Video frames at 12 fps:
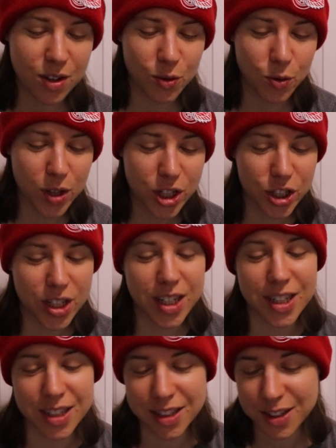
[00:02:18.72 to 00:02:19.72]
which
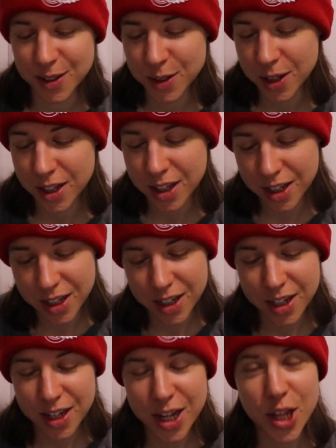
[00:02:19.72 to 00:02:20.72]
is,
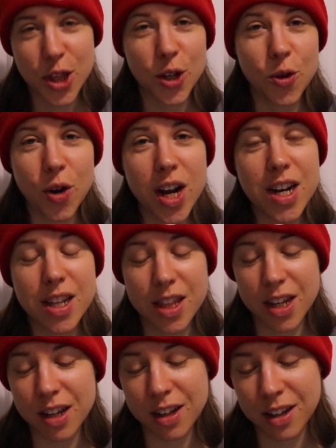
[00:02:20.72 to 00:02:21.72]
"The great
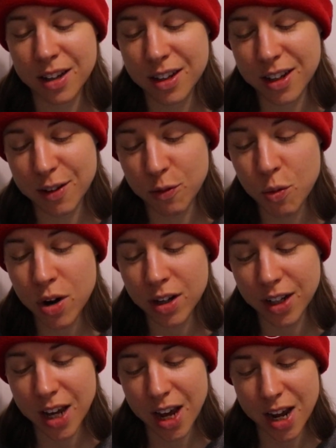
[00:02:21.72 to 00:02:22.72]
thing, if
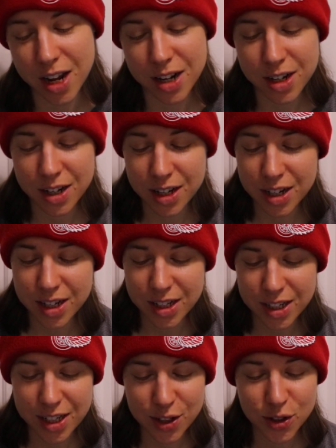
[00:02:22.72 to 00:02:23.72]
one can,
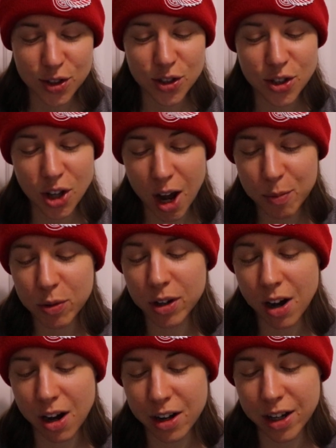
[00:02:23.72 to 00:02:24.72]
is to stop
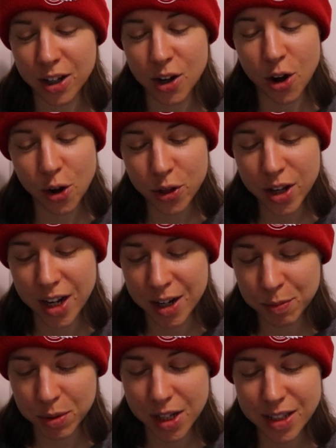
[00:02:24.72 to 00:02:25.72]
regarding all the
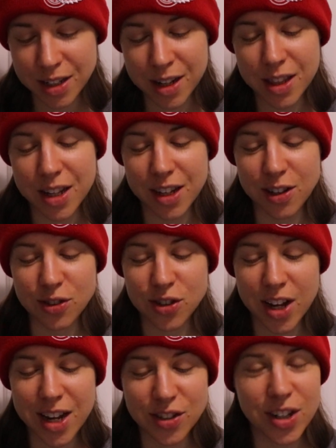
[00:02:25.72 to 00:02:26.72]
unpleasant things
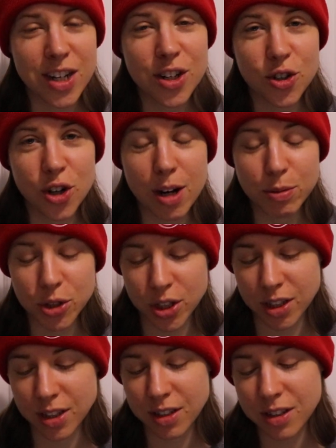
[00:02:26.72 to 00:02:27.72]
as
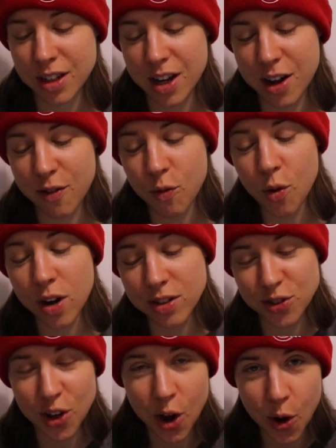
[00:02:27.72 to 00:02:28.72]
interruptions of
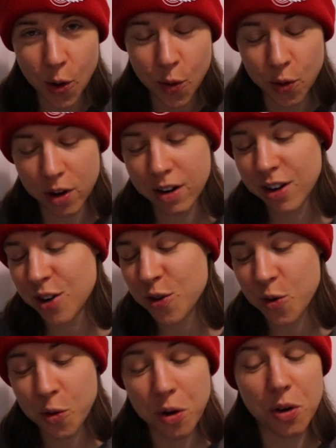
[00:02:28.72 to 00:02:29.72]
one's own
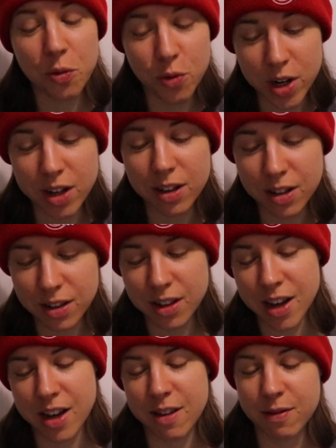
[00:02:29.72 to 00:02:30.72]
or real
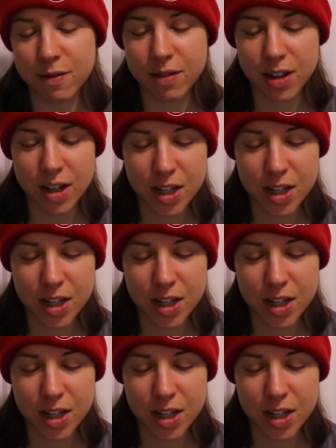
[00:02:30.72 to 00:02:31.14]
life.